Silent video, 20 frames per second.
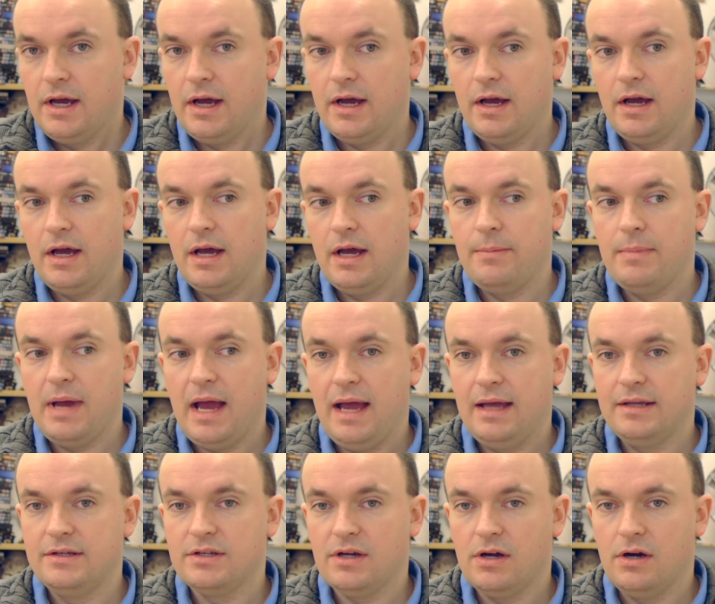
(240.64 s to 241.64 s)

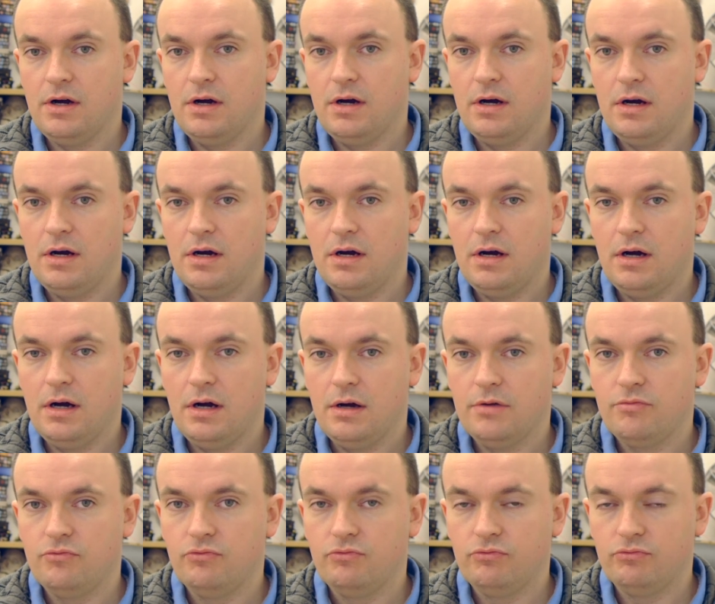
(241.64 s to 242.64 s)
and are
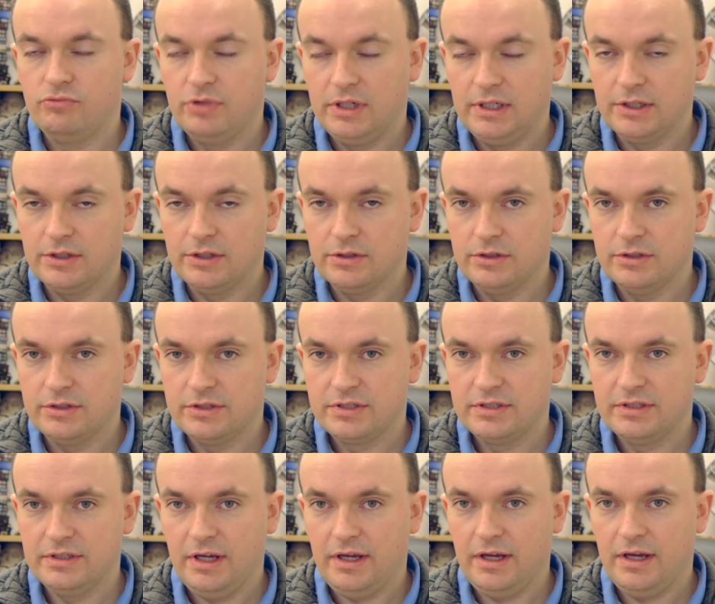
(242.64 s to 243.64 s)
really good
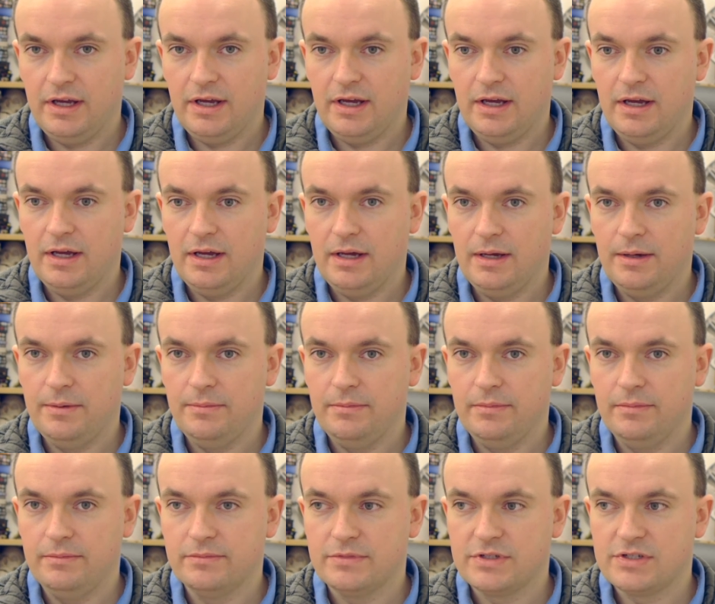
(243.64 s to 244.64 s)

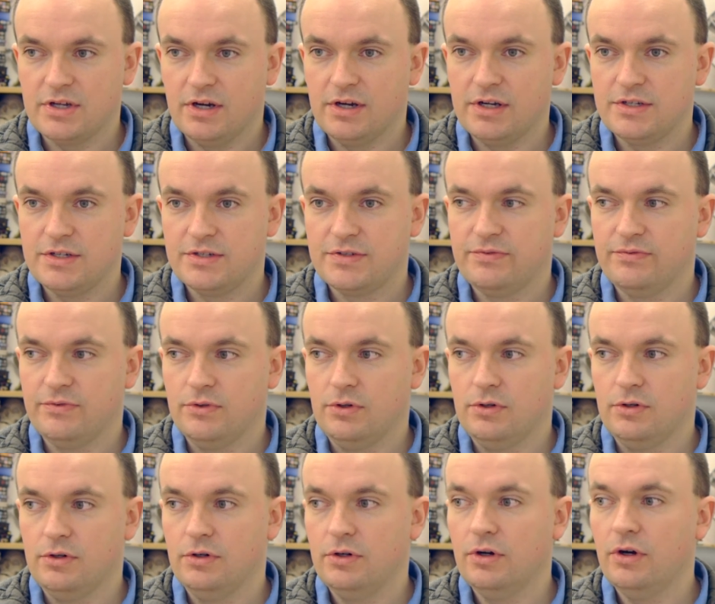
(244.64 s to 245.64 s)
sites
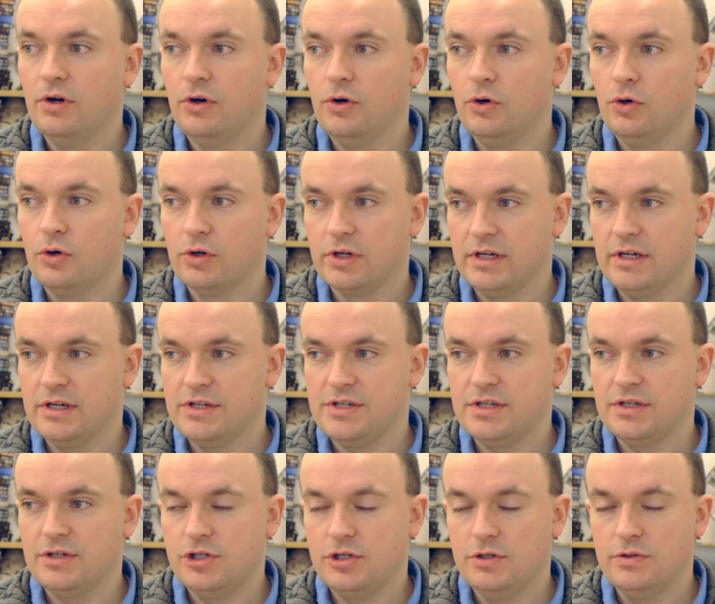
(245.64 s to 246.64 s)
for
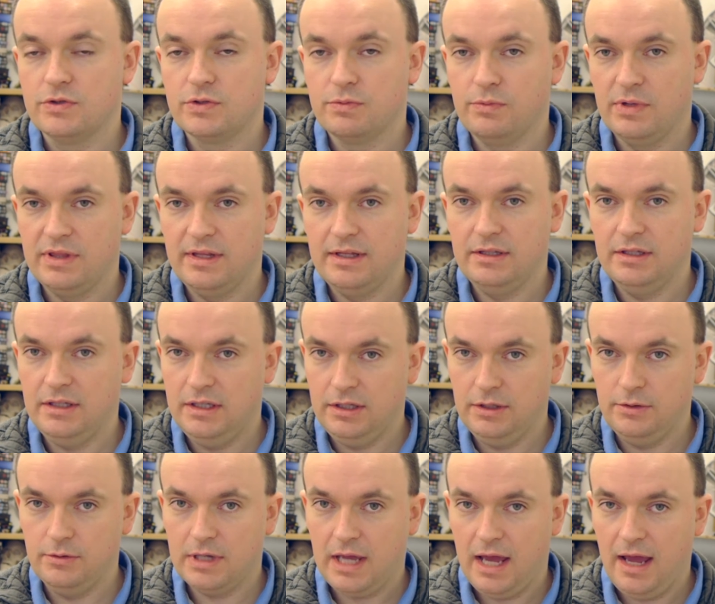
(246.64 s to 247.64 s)
organising shoots within
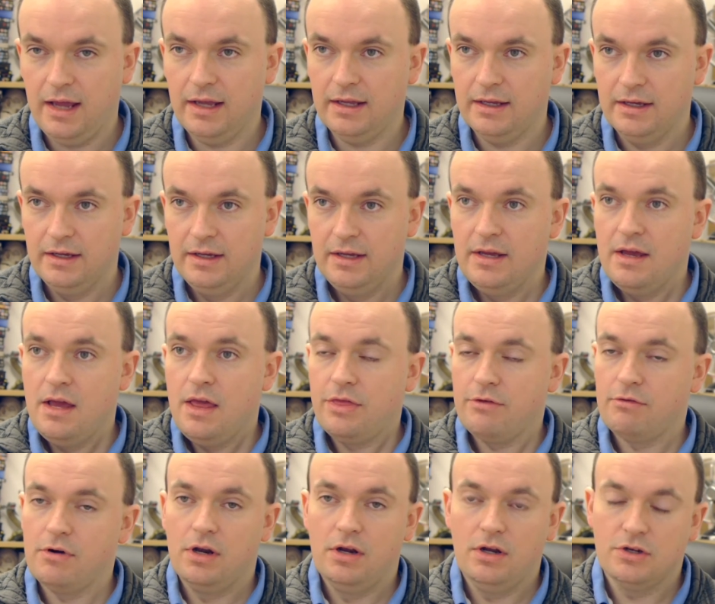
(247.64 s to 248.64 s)
the UK.
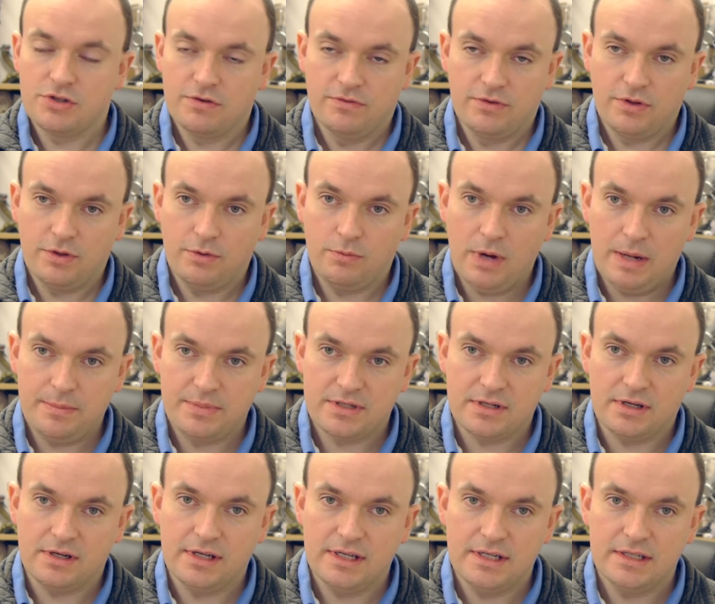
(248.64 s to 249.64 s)
There are lots of other
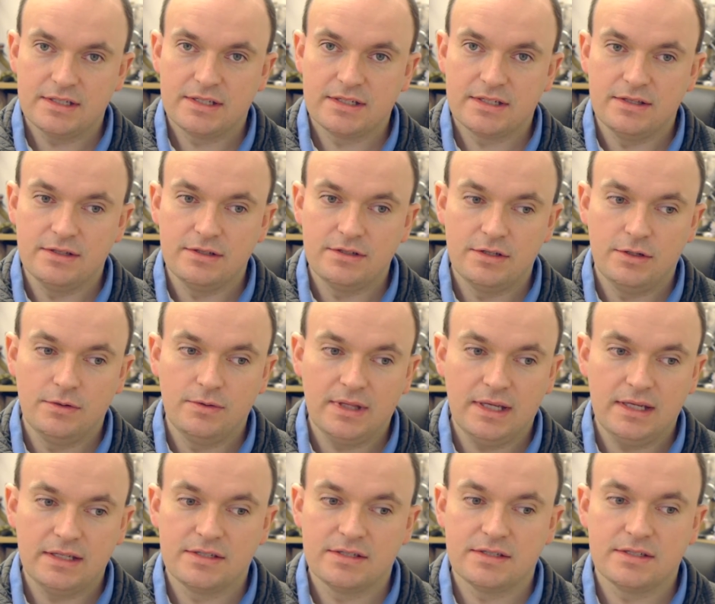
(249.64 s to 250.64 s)
websites that do
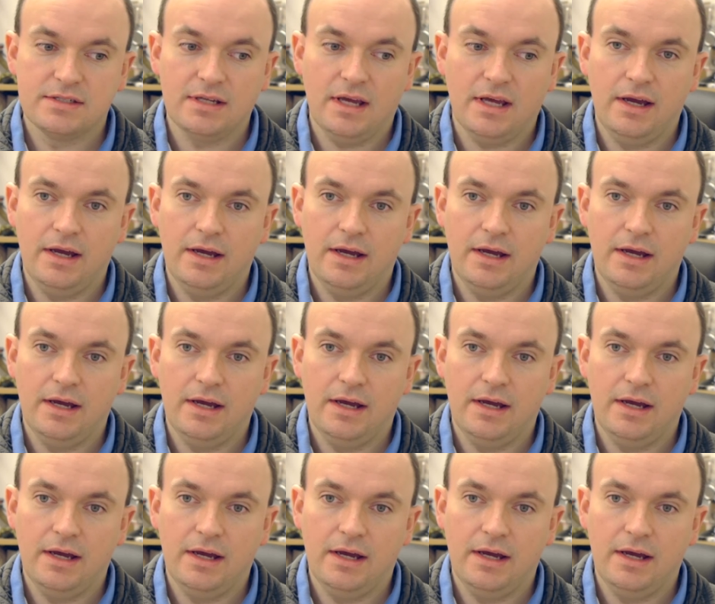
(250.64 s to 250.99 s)
this.